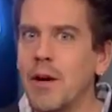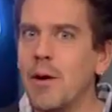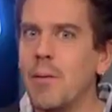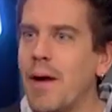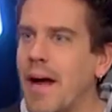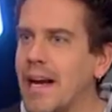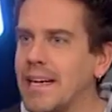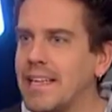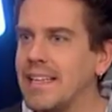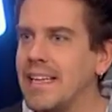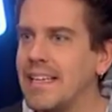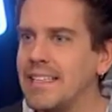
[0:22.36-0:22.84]
go
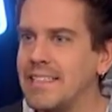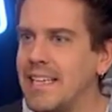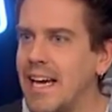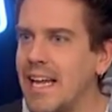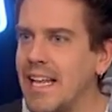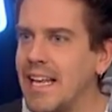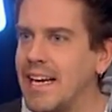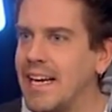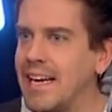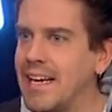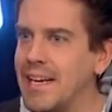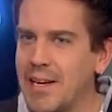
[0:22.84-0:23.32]
back to that
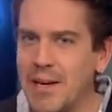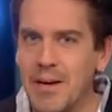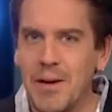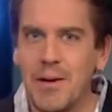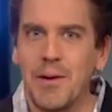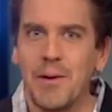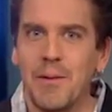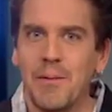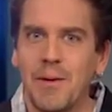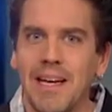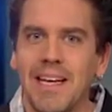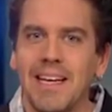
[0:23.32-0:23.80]
deli. You know
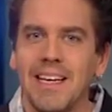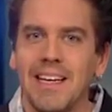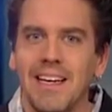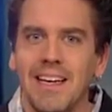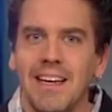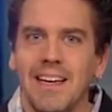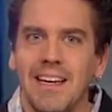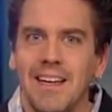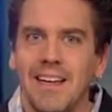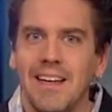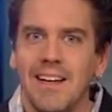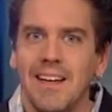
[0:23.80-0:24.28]
what
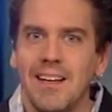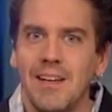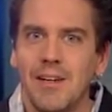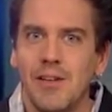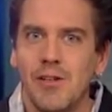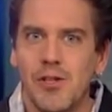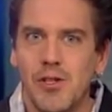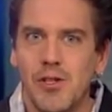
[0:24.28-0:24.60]
I mean?